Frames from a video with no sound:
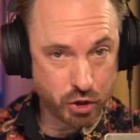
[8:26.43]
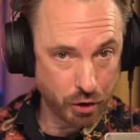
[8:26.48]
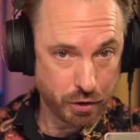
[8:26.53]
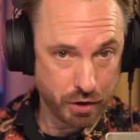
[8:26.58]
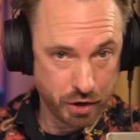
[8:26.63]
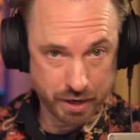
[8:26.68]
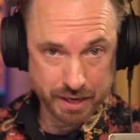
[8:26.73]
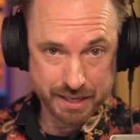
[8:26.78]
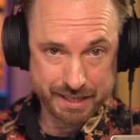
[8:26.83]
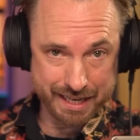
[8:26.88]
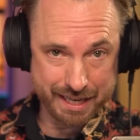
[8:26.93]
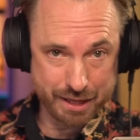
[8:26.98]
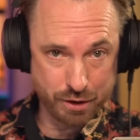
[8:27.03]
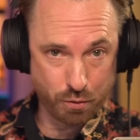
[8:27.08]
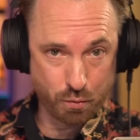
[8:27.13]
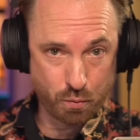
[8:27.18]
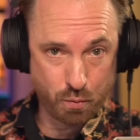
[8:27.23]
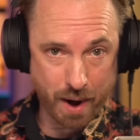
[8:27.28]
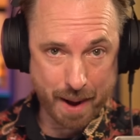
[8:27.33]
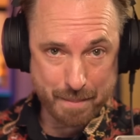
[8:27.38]
So you can see that
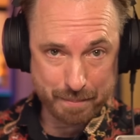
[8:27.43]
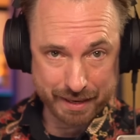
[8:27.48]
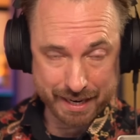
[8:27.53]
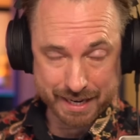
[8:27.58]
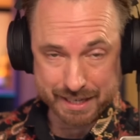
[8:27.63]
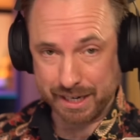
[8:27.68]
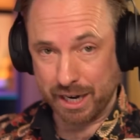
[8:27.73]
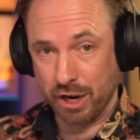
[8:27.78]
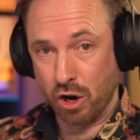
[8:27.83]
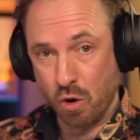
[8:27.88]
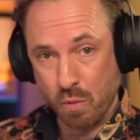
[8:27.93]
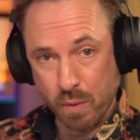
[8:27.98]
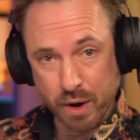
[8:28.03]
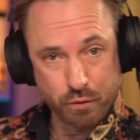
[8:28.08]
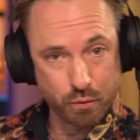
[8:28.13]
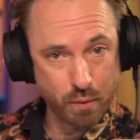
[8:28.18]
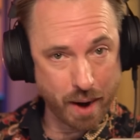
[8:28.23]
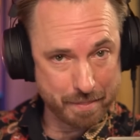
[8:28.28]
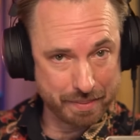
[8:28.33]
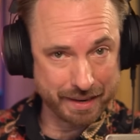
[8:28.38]
Replit, along
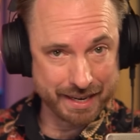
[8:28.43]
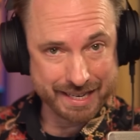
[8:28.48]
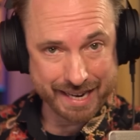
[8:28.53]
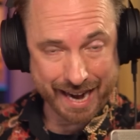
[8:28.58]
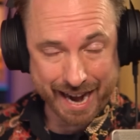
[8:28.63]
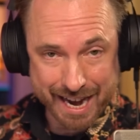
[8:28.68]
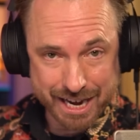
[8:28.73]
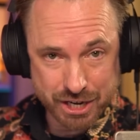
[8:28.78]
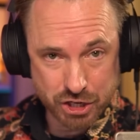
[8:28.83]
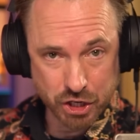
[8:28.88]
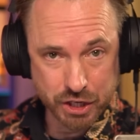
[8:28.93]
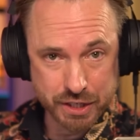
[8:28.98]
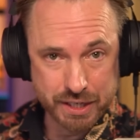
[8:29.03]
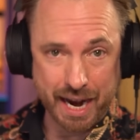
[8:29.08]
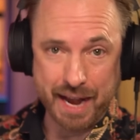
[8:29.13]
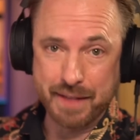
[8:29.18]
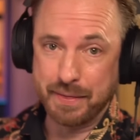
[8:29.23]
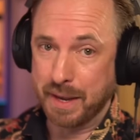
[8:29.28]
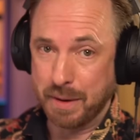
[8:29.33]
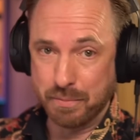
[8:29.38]
with Replit Agent
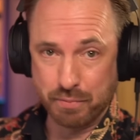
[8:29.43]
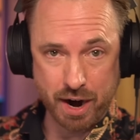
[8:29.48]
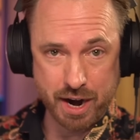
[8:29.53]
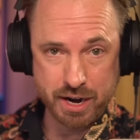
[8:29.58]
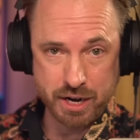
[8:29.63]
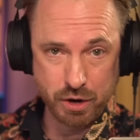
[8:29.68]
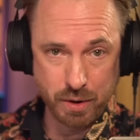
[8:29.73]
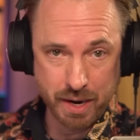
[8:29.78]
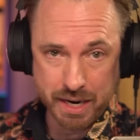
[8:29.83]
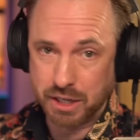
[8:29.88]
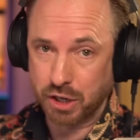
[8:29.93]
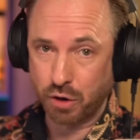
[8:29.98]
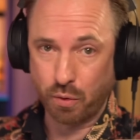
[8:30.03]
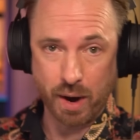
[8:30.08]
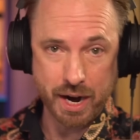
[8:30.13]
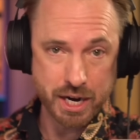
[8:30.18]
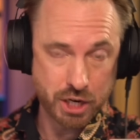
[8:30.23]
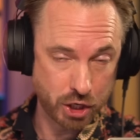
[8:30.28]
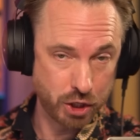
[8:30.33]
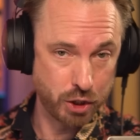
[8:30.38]
and the brand new
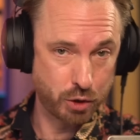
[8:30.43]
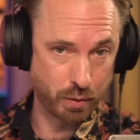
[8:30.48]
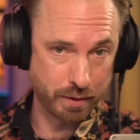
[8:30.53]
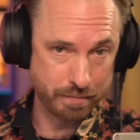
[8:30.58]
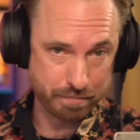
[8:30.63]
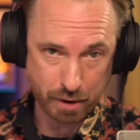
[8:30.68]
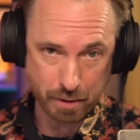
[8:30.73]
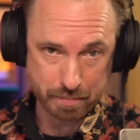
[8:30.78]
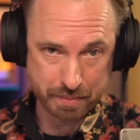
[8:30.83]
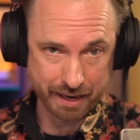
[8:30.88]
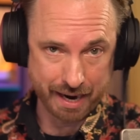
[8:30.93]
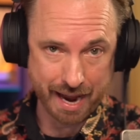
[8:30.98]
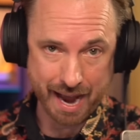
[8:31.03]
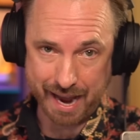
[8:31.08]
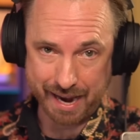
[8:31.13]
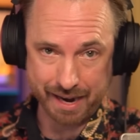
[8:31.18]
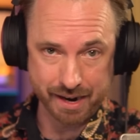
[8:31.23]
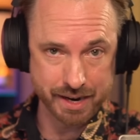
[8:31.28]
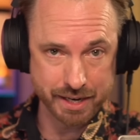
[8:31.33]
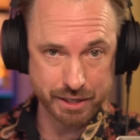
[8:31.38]
integrations with popular
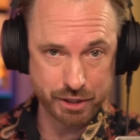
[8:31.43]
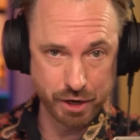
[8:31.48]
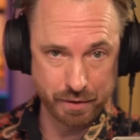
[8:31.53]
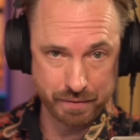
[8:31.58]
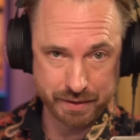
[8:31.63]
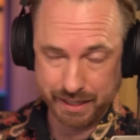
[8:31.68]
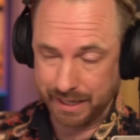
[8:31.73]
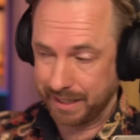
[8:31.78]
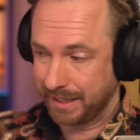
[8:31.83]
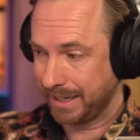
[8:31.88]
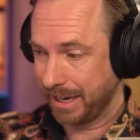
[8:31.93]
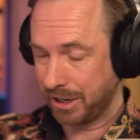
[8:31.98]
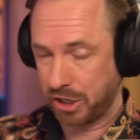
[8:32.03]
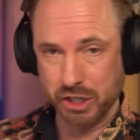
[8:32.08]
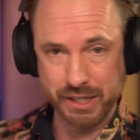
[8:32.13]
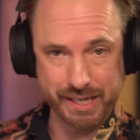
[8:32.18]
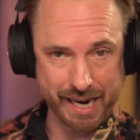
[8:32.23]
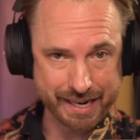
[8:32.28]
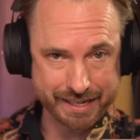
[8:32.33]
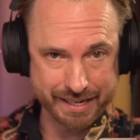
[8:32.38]
AI services such
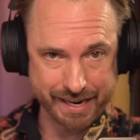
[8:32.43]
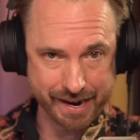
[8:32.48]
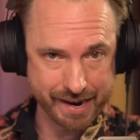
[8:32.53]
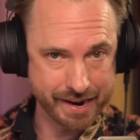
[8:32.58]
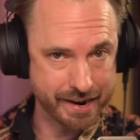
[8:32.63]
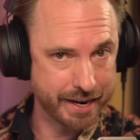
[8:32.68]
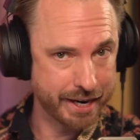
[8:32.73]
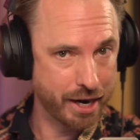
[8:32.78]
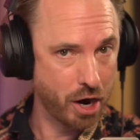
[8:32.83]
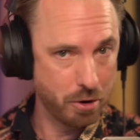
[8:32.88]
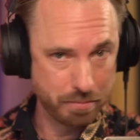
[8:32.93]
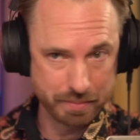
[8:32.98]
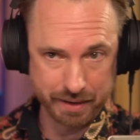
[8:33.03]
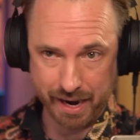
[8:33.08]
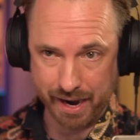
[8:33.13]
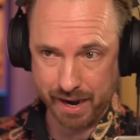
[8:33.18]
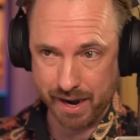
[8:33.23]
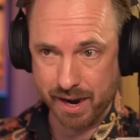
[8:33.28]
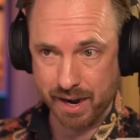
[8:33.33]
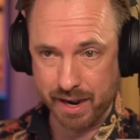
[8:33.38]
as XAI,
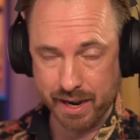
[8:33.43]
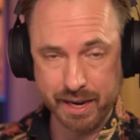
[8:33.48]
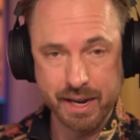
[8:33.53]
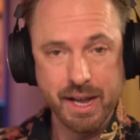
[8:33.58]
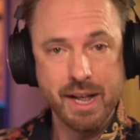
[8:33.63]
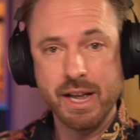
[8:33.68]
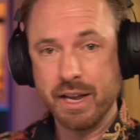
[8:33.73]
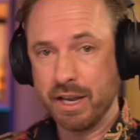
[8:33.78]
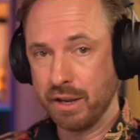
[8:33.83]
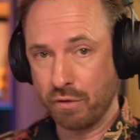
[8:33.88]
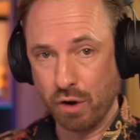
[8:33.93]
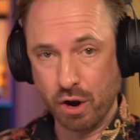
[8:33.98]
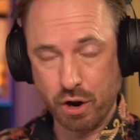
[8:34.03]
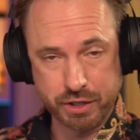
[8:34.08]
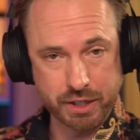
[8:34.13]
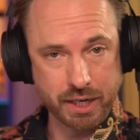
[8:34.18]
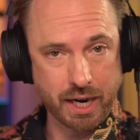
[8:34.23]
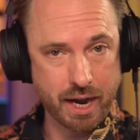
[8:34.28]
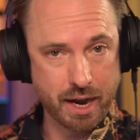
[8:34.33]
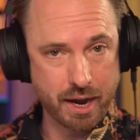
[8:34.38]
OpenAI, you've
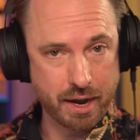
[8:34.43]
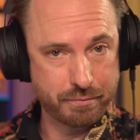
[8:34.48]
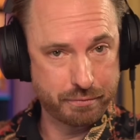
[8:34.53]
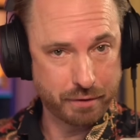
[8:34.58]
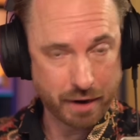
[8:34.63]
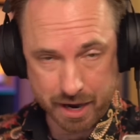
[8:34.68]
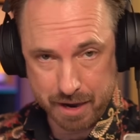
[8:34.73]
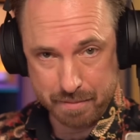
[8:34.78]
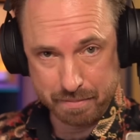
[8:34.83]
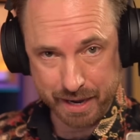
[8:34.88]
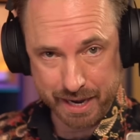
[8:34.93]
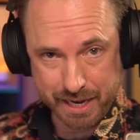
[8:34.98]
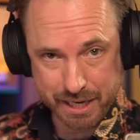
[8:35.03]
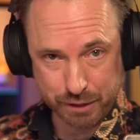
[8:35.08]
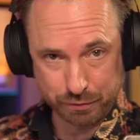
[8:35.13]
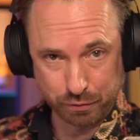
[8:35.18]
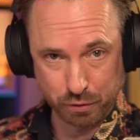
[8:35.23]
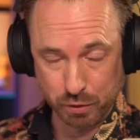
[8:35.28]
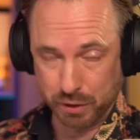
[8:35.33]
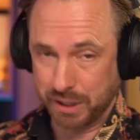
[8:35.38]
got uh,
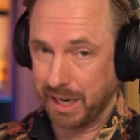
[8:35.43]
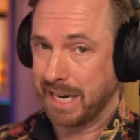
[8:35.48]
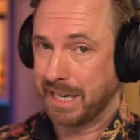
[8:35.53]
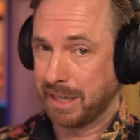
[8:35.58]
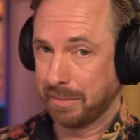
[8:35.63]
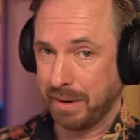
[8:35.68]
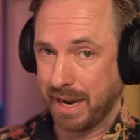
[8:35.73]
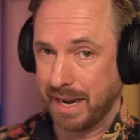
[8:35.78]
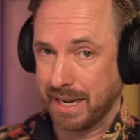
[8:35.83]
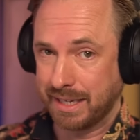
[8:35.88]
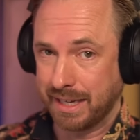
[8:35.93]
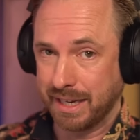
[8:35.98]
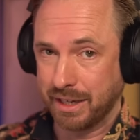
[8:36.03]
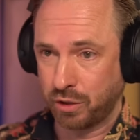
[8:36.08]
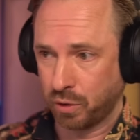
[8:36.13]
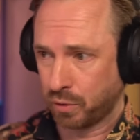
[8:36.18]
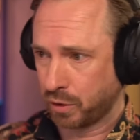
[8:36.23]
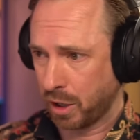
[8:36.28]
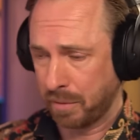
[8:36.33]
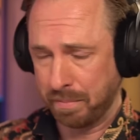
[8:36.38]
Firebase for
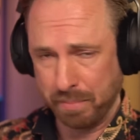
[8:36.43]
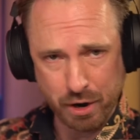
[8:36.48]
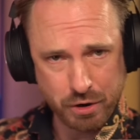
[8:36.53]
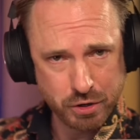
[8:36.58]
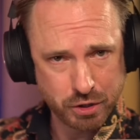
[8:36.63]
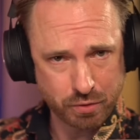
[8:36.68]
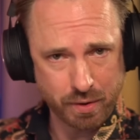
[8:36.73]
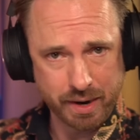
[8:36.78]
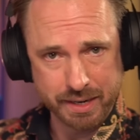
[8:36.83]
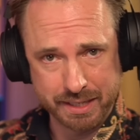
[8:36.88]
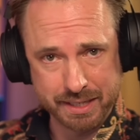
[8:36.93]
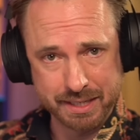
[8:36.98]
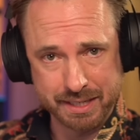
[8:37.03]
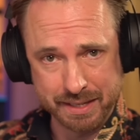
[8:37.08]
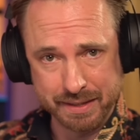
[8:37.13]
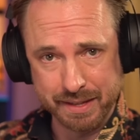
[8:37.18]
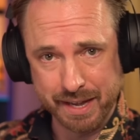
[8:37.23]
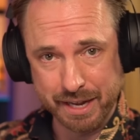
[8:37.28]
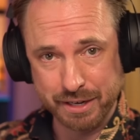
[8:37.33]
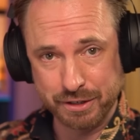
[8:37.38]
databases, also Postgres is
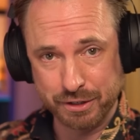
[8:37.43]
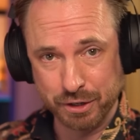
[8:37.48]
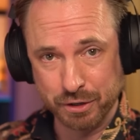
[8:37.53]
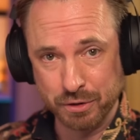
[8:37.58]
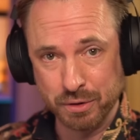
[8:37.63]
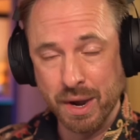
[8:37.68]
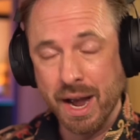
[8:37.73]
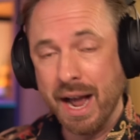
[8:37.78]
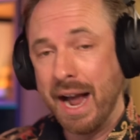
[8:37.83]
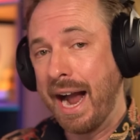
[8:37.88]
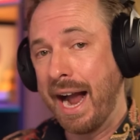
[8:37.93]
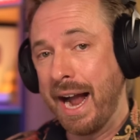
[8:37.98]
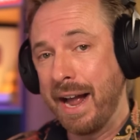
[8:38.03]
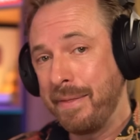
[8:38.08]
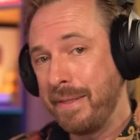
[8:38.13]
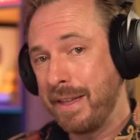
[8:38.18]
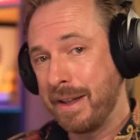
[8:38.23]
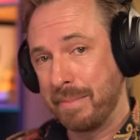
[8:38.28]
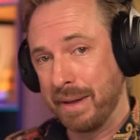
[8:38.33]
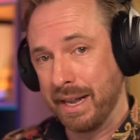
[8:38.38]
in there too,
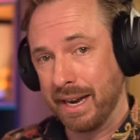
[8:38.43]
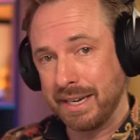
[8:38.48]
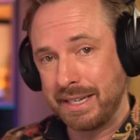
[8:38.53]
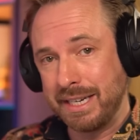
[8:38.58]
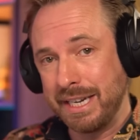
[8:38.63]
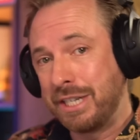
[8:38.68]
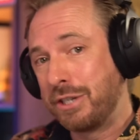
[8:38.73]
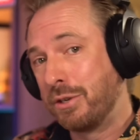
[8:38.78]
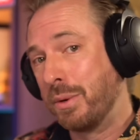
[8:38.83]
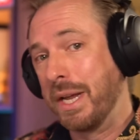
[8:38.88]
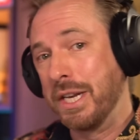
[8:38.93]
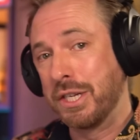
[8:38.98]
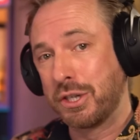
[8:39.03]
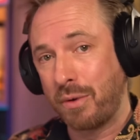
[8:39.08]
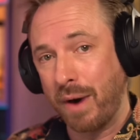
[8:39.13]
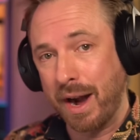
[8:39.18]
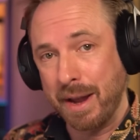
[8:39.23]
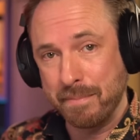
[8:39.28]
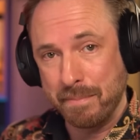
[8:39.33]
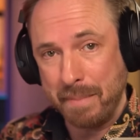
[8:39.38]
and the ability to
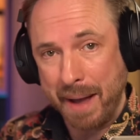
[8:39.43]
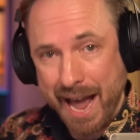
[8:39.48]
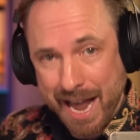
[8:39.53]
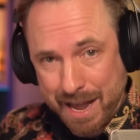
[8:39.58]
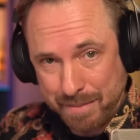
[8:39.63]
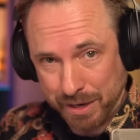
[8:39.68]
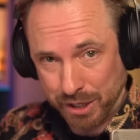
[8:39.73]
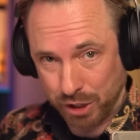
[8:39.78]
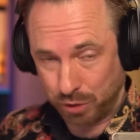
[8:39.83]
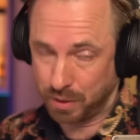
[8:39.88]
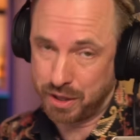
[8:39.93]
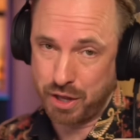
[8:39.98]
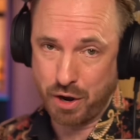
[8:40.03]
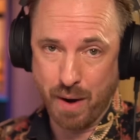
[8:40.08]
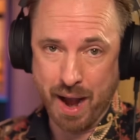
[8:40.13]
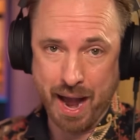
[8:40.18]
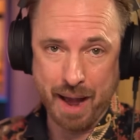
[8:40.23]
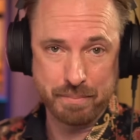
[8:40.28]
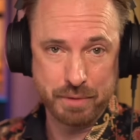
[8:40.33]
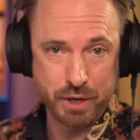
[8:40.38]
integrate payments with
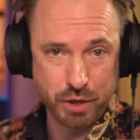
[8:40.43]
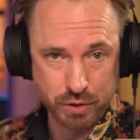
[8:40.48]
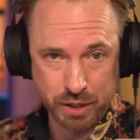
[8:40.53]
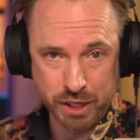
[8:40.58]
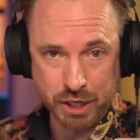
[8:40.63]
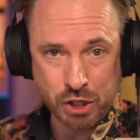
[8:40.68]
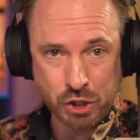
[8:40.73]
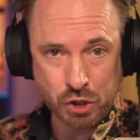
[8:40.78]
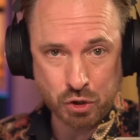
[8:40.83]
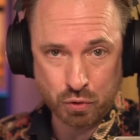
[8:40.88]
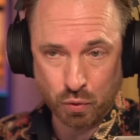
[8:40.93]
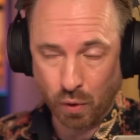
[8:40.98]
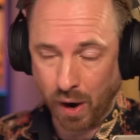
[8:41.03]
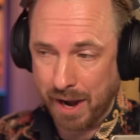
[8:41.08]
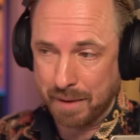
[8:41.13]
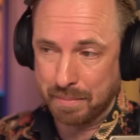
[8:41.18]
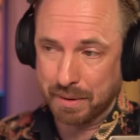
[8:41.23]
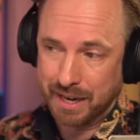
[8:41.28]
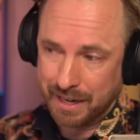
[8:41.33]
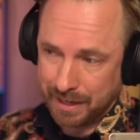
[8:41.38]
your app using
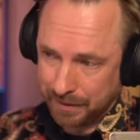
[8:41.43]
Stripe.